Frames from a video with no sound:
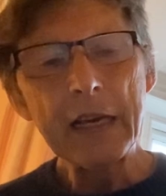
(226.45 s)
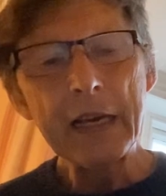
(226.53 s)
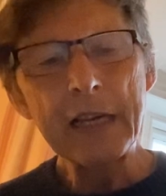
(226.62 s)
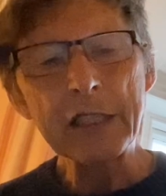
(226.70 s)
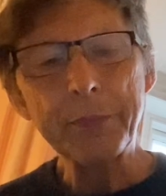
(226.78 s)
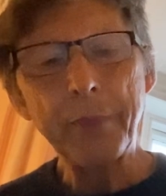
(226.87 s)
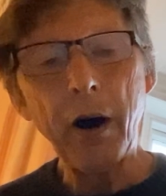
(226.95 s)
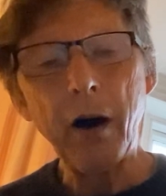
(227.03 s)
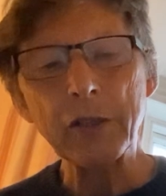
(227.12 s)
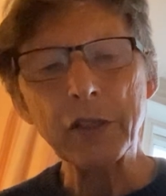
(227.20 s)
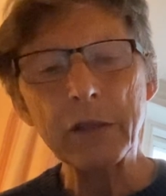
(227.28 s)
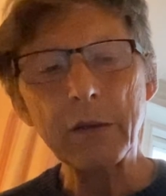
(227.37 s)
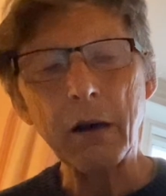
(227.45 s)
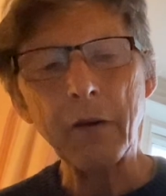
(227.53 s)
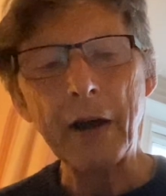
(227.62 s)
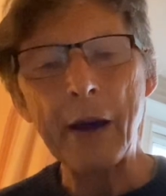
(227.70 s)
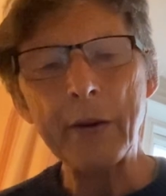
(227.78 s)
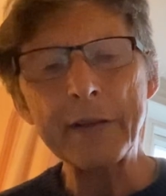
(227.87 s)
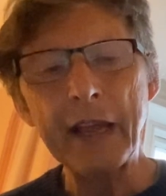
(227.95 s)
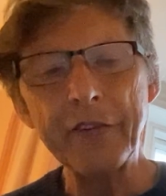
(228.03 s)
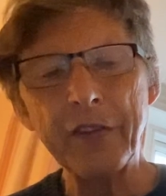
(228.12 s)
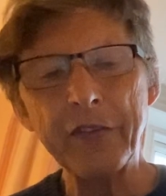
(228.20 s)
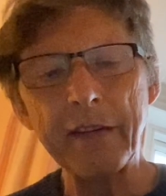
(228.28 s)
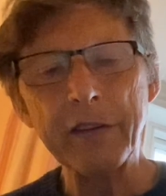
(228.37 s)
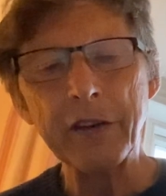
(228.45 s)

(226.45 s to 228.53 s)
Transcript: is part of our necessary